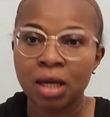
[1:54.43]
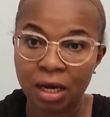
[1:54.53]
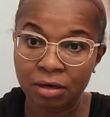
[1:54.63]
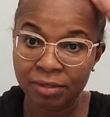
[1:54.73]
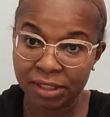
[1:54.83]

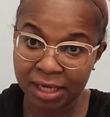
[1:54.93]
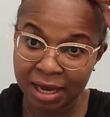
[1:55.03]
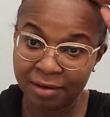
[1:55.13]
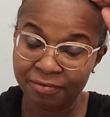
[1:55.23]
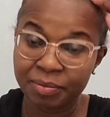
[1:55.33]
I already
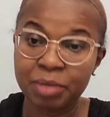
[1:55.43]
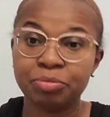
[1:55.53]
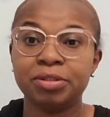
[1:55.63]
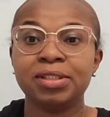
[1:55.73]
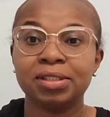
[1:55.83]
have my
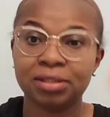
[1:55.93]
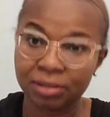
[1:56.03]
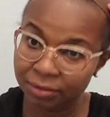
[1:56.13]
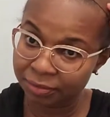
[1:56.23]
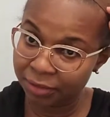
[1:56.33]

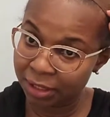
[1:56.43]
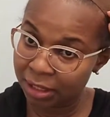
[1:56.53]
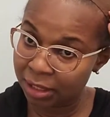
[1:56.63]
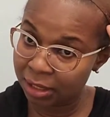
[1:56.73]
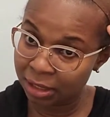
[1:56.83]
protective
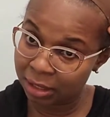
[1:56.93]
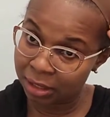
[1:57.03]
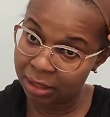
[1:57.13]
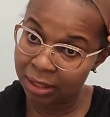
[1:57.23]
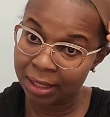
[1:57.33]

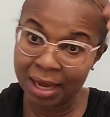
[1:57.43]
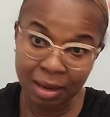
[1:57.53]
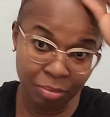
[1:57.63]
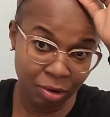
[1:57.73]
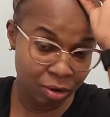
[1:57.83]

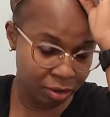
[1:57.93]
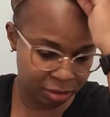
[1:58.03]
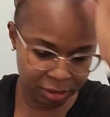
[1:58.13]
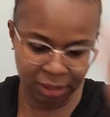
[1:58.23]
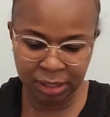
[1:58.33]
cap
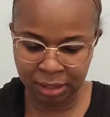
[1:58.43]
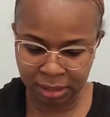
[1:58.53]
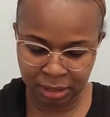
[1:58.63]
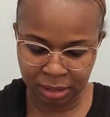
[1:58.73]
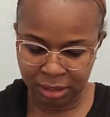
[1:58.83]
on.
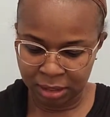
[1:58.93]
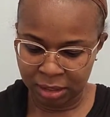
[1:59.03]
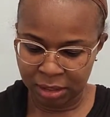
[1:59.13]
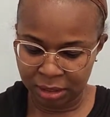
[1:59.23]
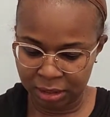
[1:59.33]

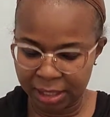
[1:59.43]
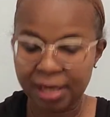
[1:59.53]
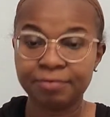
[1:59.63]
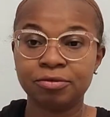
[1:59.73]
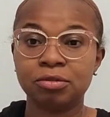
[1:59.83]
All I
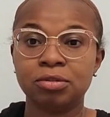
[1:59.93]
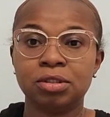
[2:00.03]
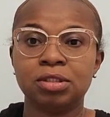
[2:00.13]
have to do is